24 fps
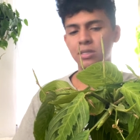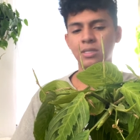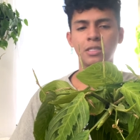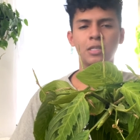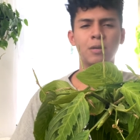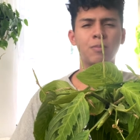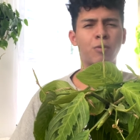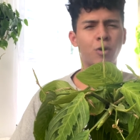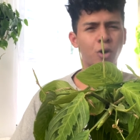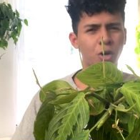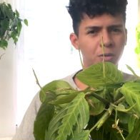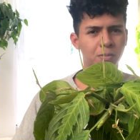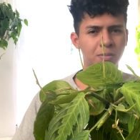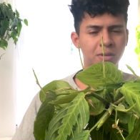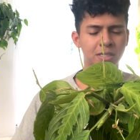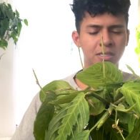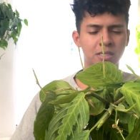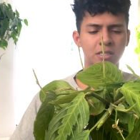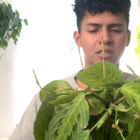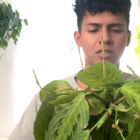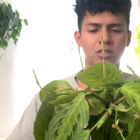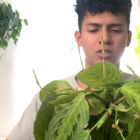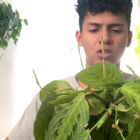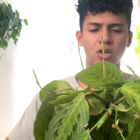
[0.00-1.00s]
in the
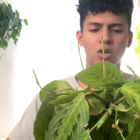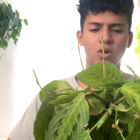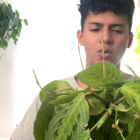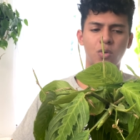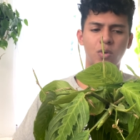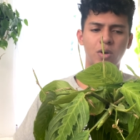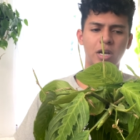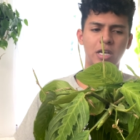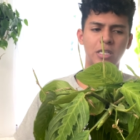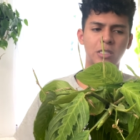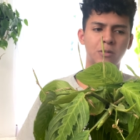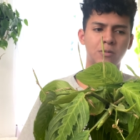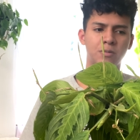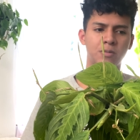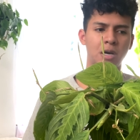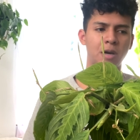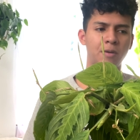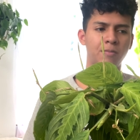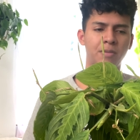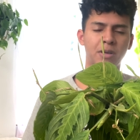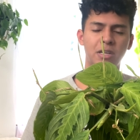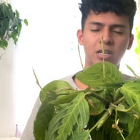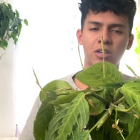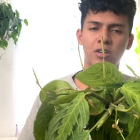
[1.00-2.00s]
apartment so it's
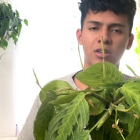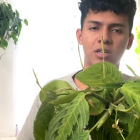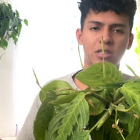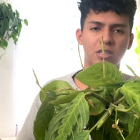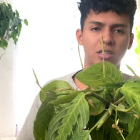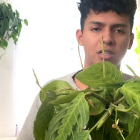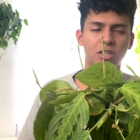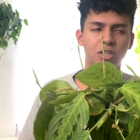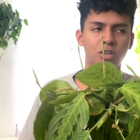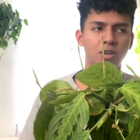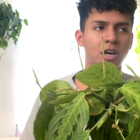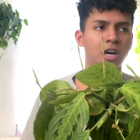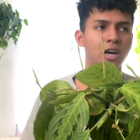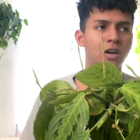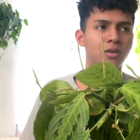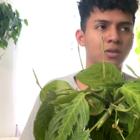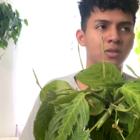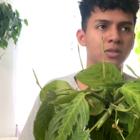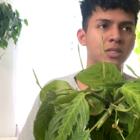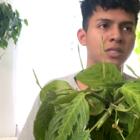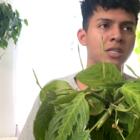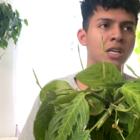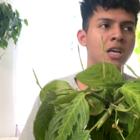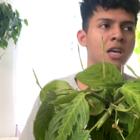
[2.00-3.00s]
i've been here in the new
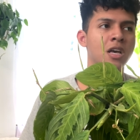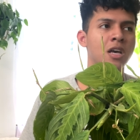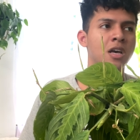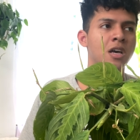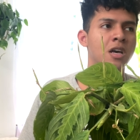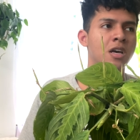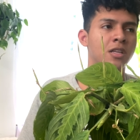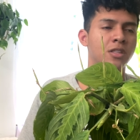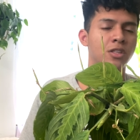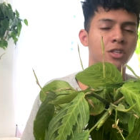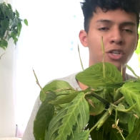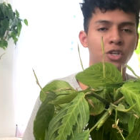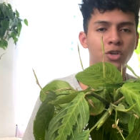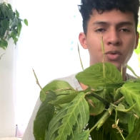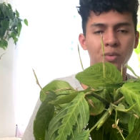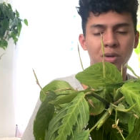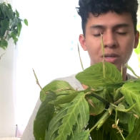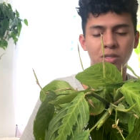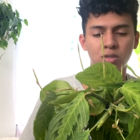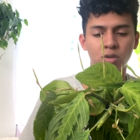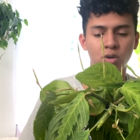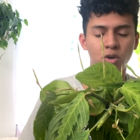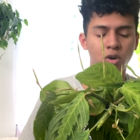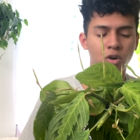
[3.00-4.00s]
house the new
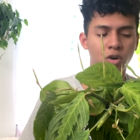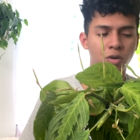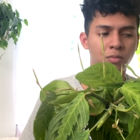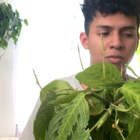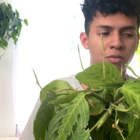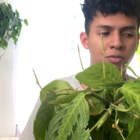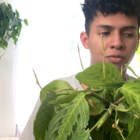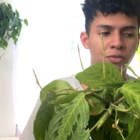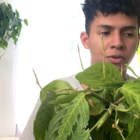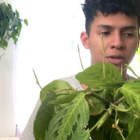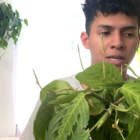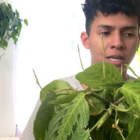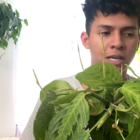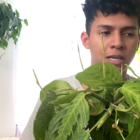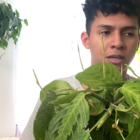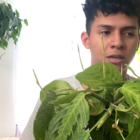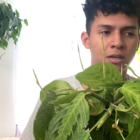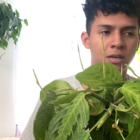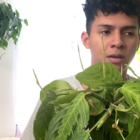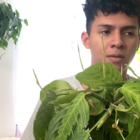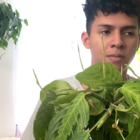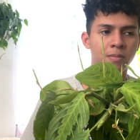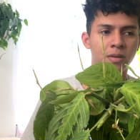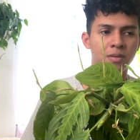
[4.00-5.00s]
rental home for like
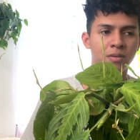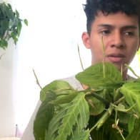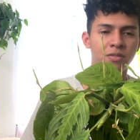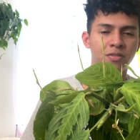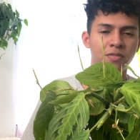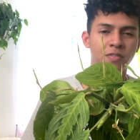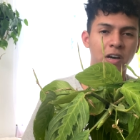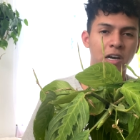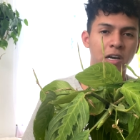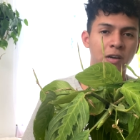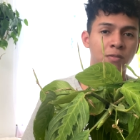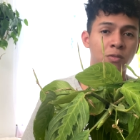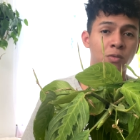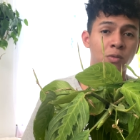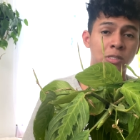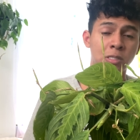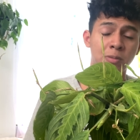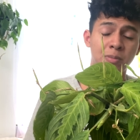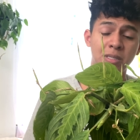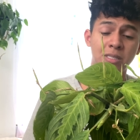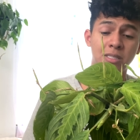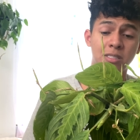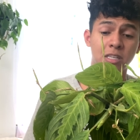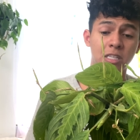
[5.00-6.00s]
maybe five going to
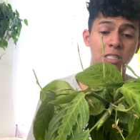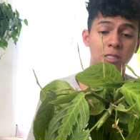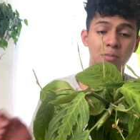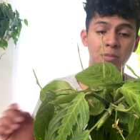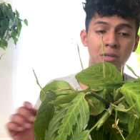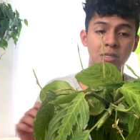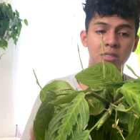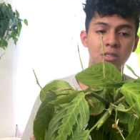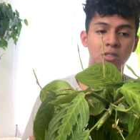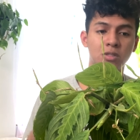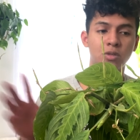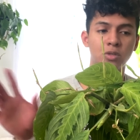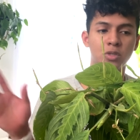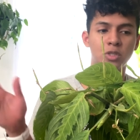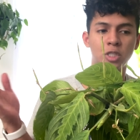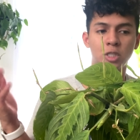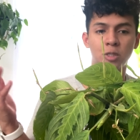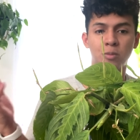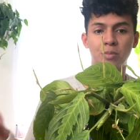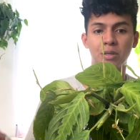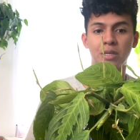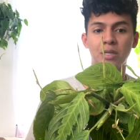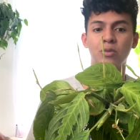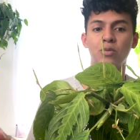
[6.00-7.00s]
be six months so
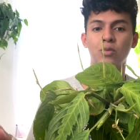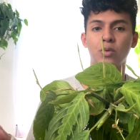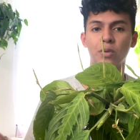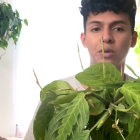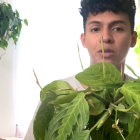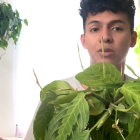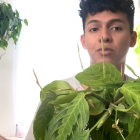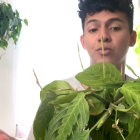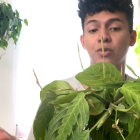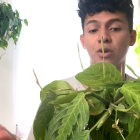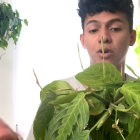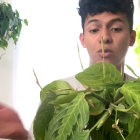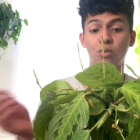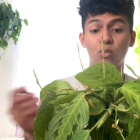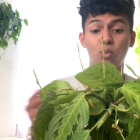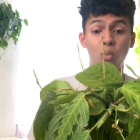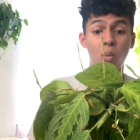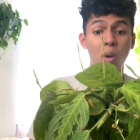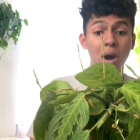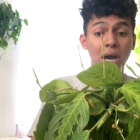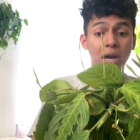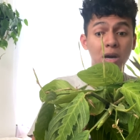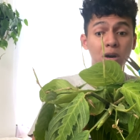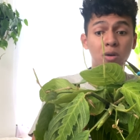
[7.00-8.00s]
she's been growing for a
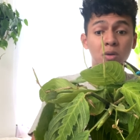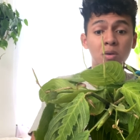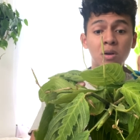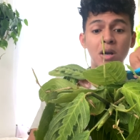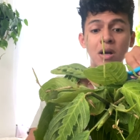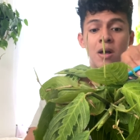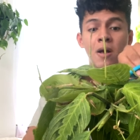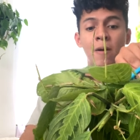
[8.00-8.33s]
while